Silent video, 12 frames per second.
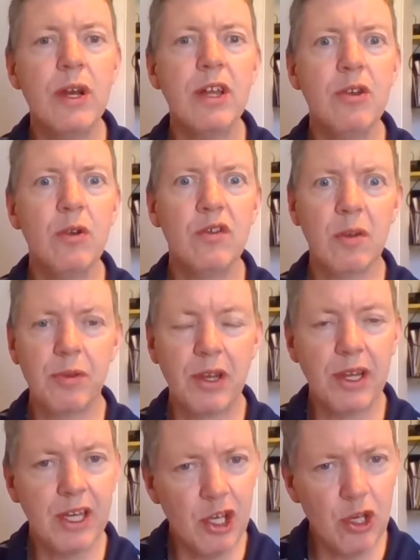We can use
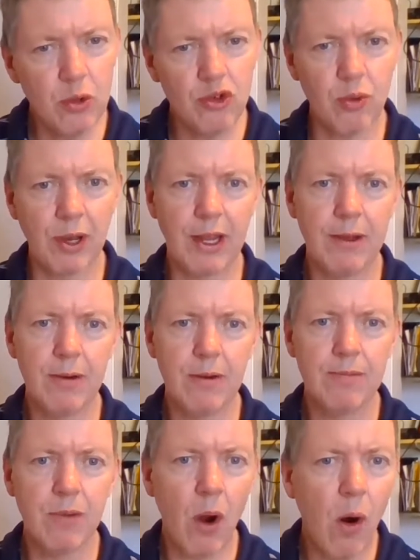something like usually,
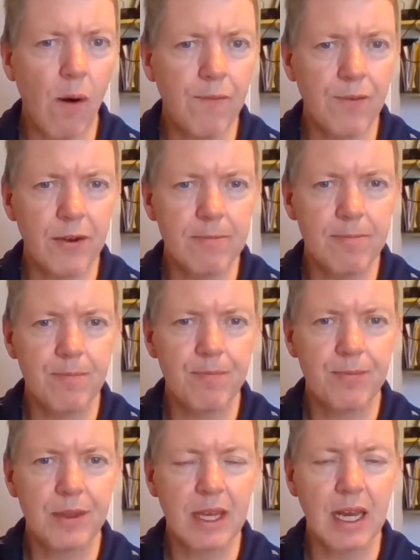often,
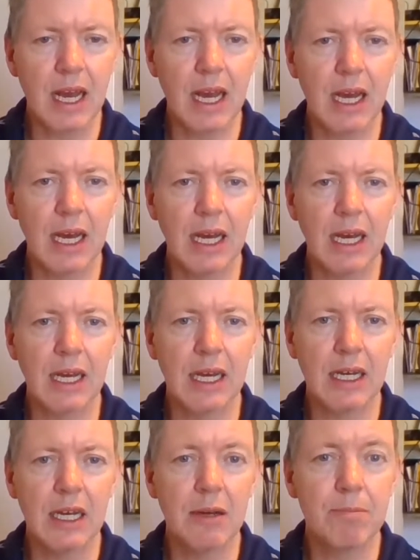
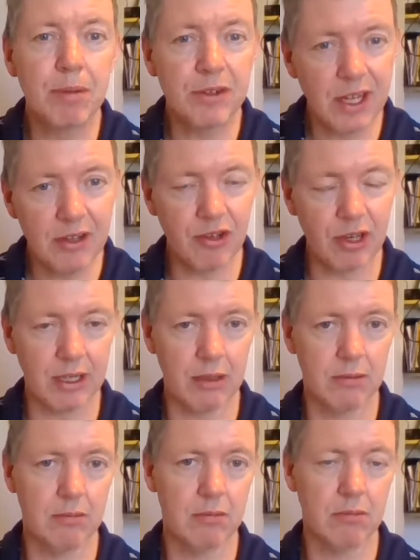potentially.
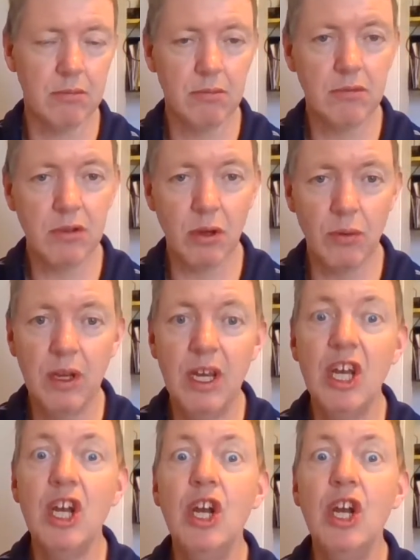So